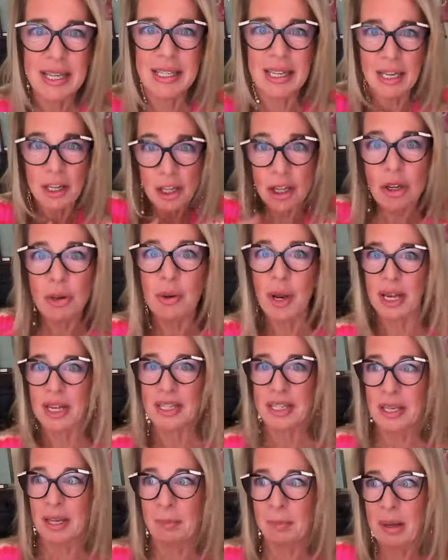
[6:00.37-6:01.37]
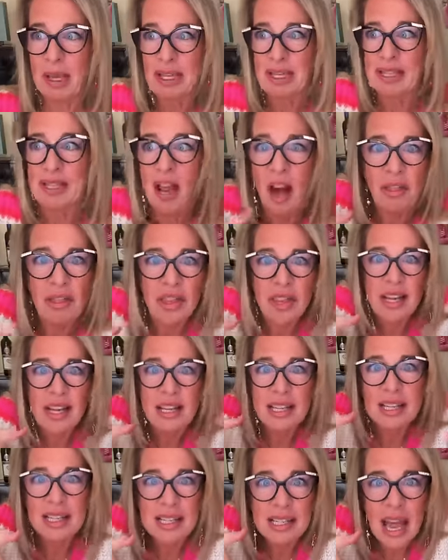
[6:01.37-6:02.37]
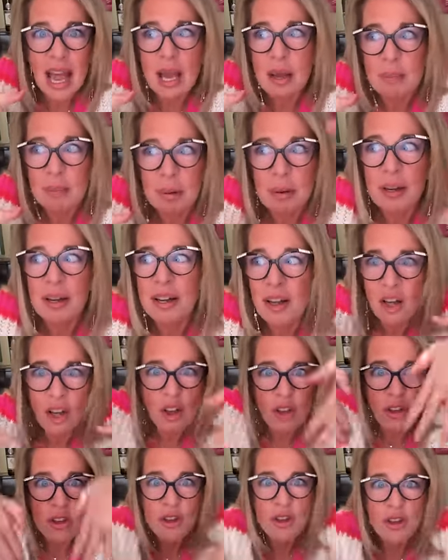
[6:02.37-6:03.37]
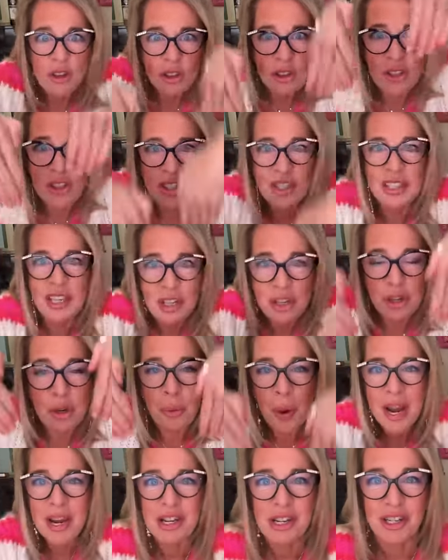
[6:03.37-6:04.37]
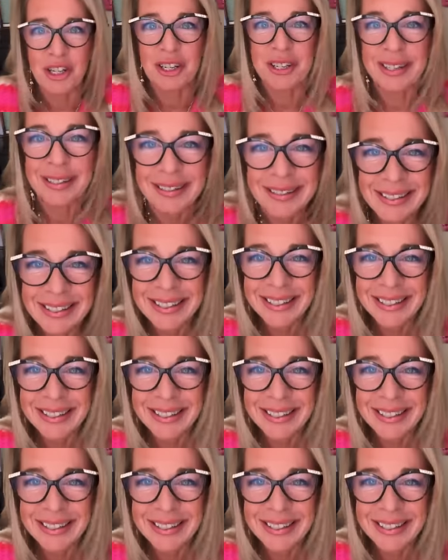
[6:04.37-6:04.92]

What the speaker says: heating unit because nothing can escape the situation.